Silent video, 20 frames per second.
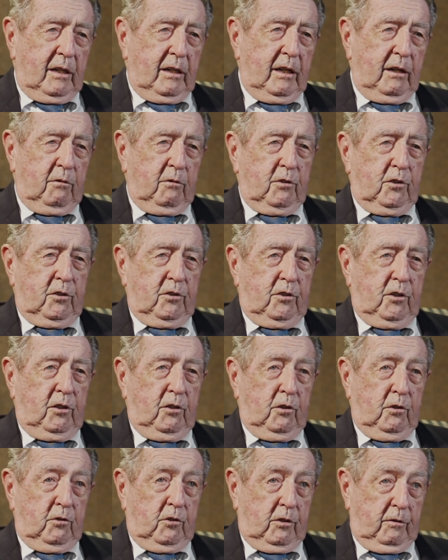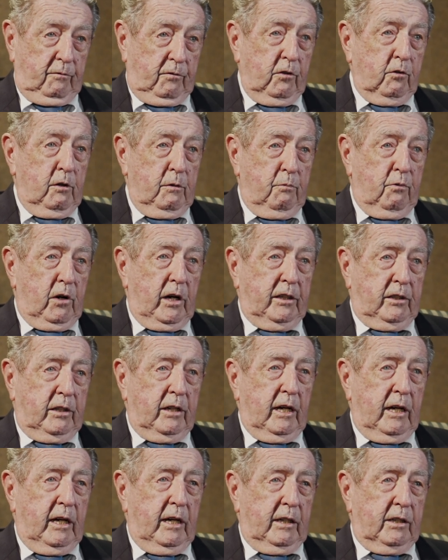that was, you know, some very bright
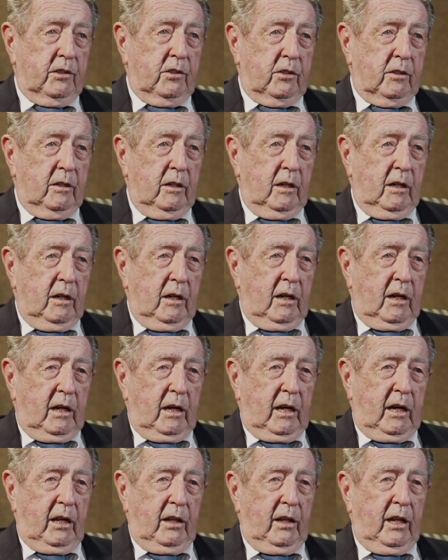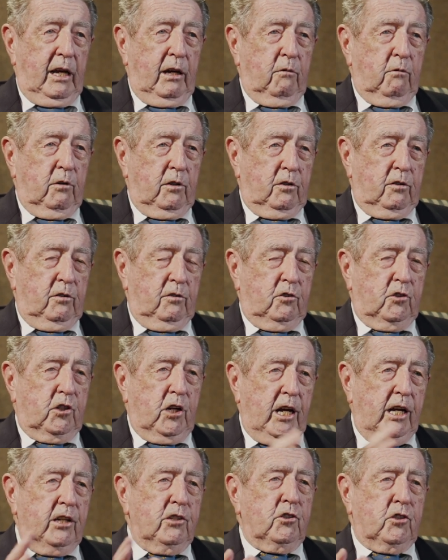guys, and they were
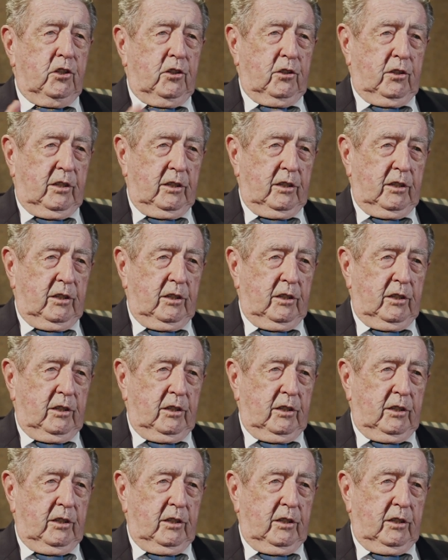changing